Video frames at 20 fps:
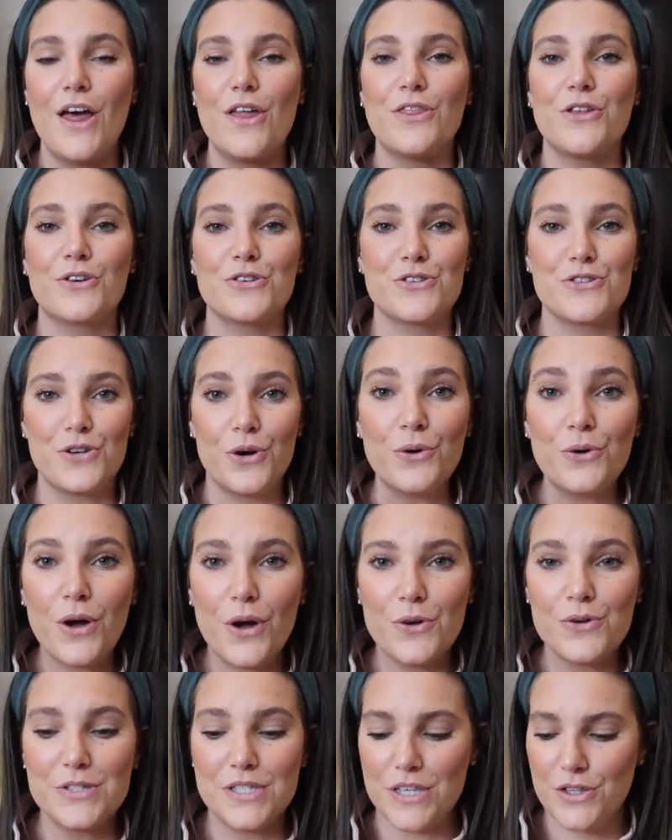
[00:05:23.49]
they're so
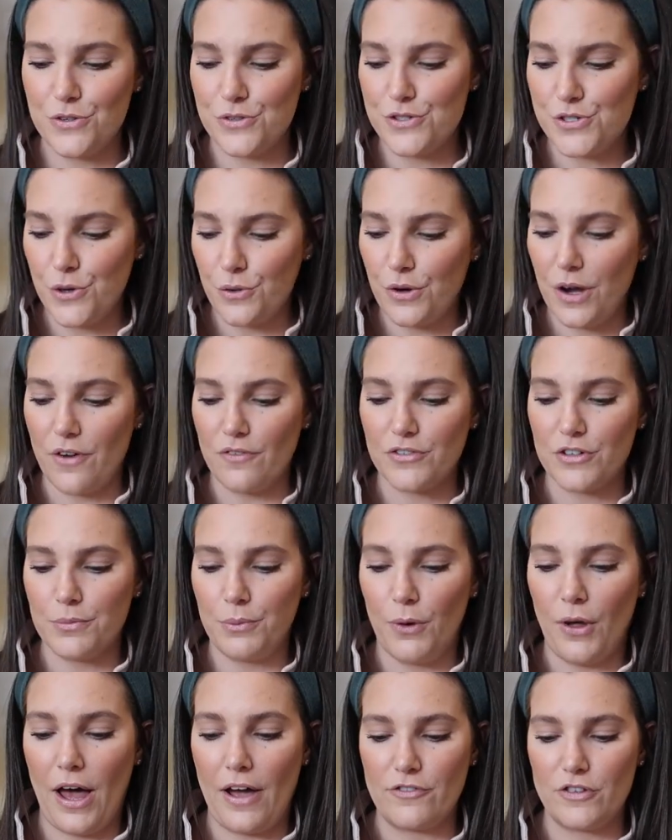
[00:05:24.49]
cozy, they're so
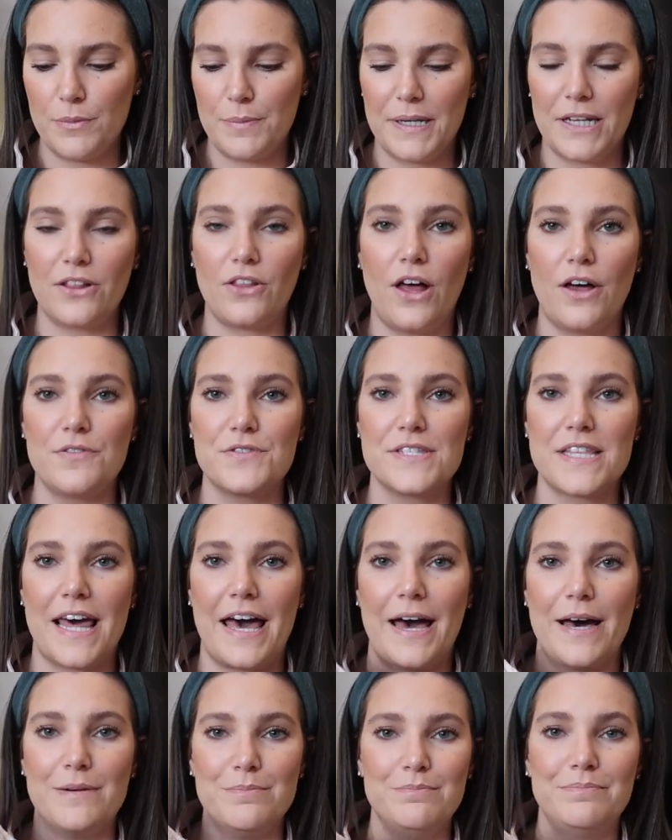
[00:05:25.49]
comfortable. Everybody loves
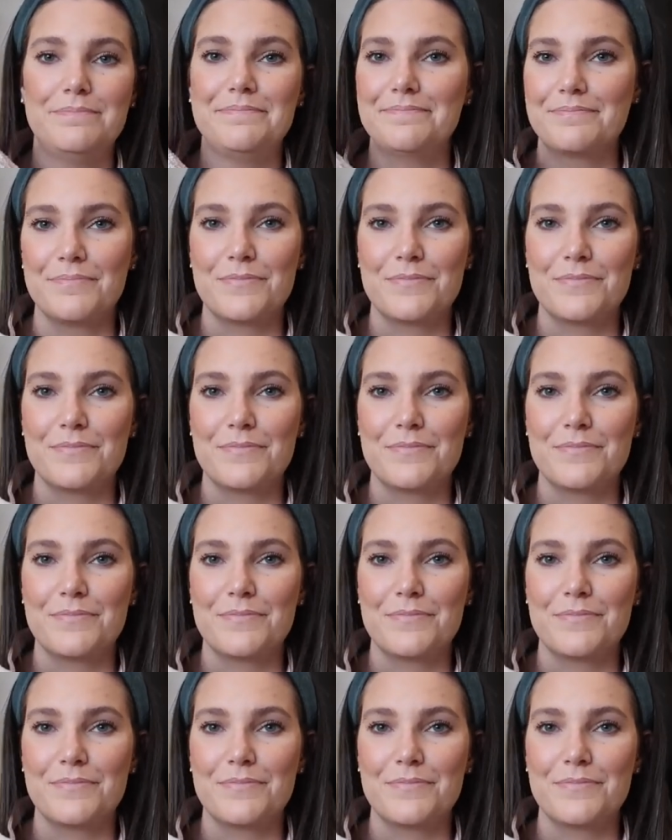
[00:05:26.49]
them.